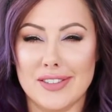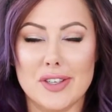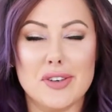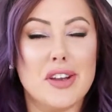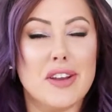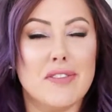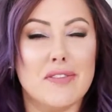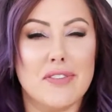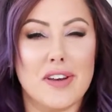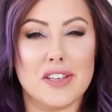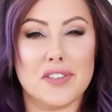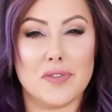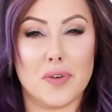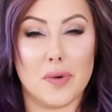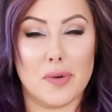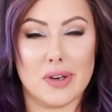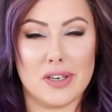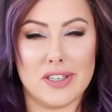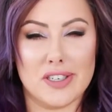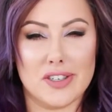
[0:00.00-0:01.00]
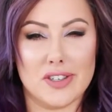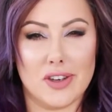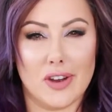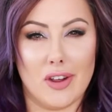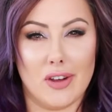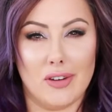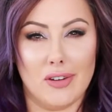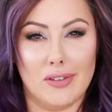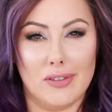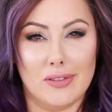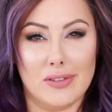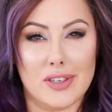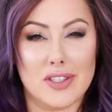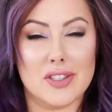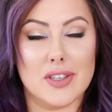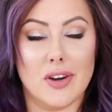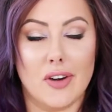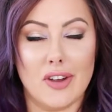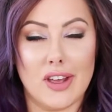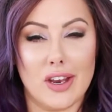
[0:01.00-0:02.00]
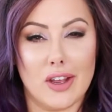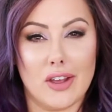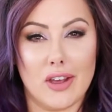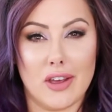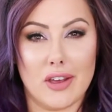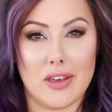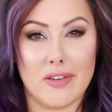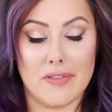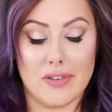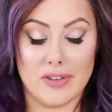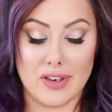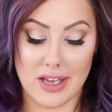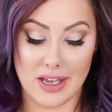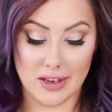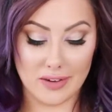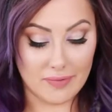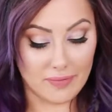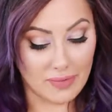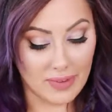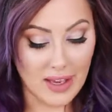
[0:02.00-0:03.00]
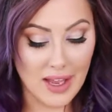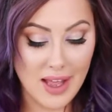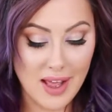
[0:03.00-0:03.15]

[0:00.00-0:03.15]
You didn't fast forward, did you? Because you don't get a cookie if you did.